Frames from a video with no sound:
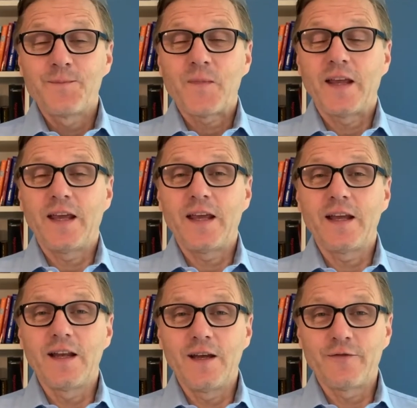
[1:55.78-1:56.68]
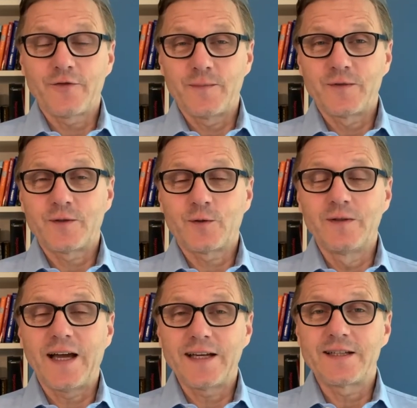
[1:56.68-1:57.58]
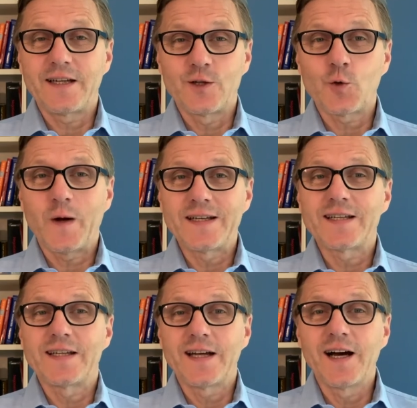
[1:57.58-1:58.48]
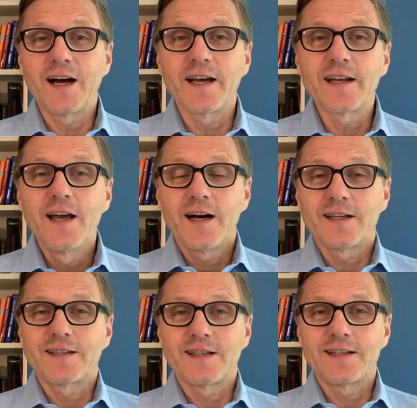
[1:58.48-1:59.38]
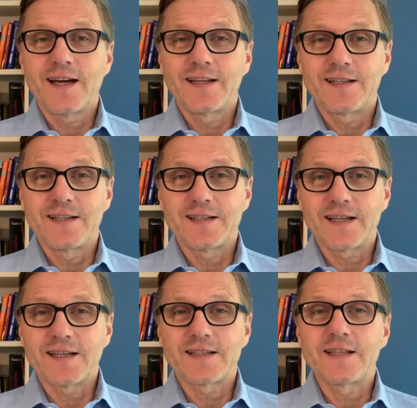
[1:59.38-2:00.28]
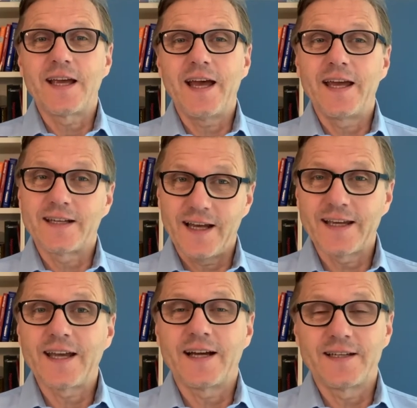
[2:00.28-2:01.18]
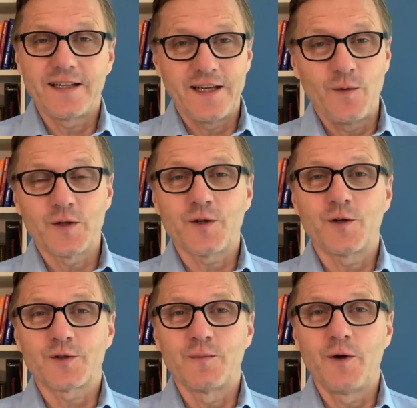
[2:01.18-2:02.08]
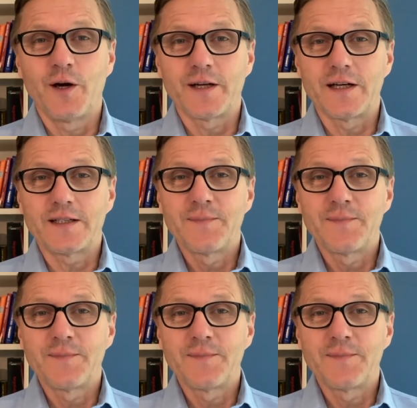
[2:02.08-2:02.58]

he lived from nineteen twenty-nine until nineteen sixty-eight. Like Gandhi, he was also murdered,